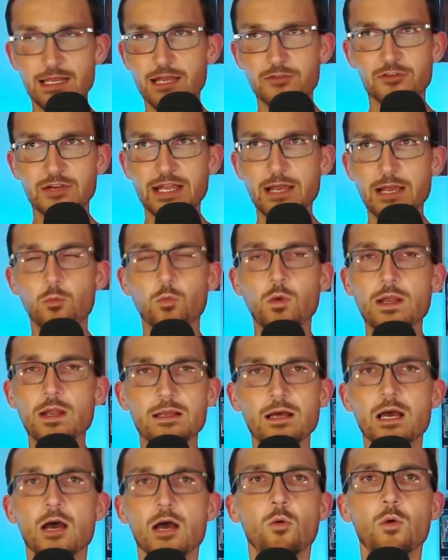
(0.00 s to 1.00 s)
I forget. One
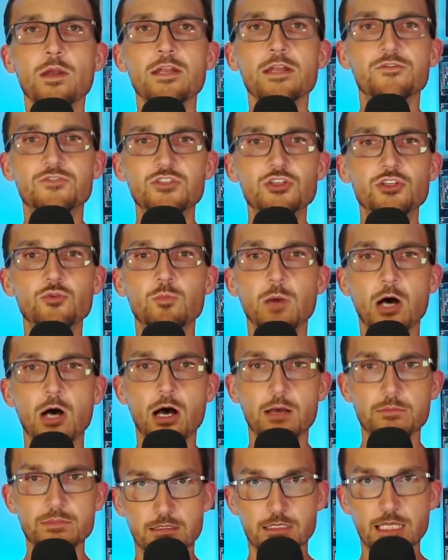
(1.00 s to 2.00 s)
of two
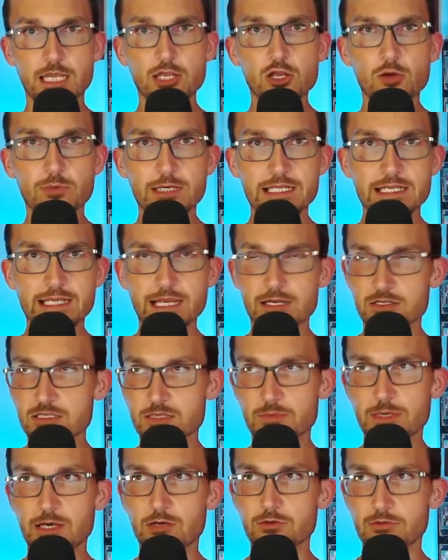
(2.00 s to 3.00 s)
bombs that nobody cares
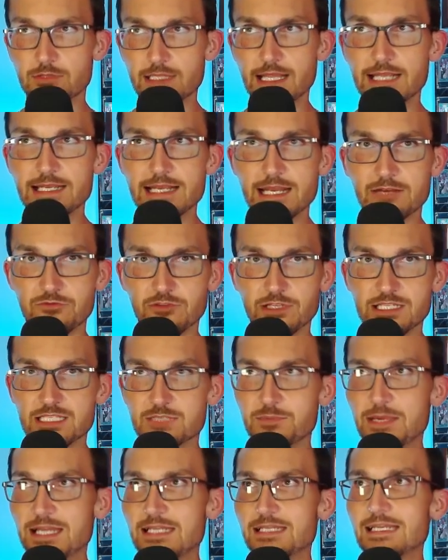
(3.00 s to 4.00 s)
about and that Netflix
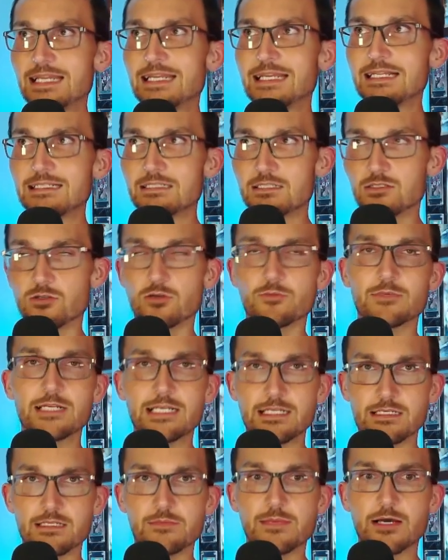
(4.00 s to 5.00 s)
spent an
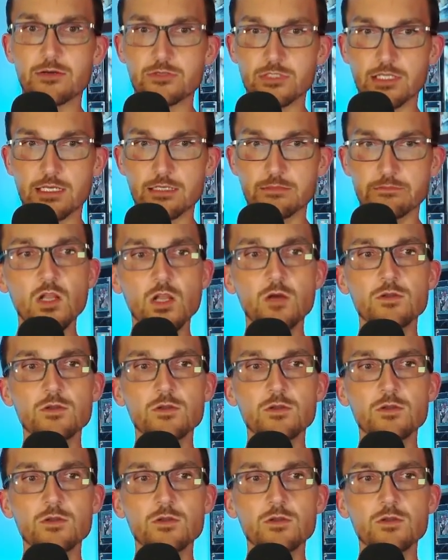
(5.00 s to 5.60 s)
exorbitant amount on.